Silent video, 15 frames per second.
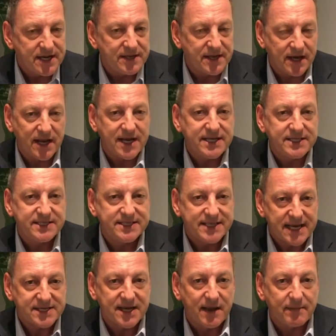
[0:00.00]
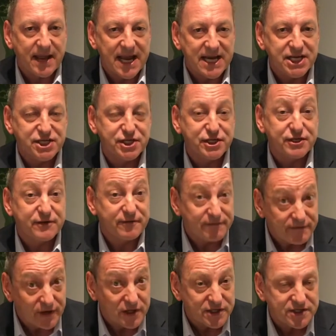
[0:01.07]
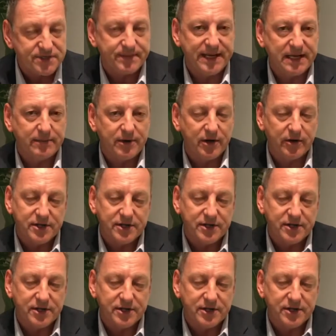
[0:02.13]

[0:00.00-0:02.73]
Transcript: that I set up Asia's first speaker bureau.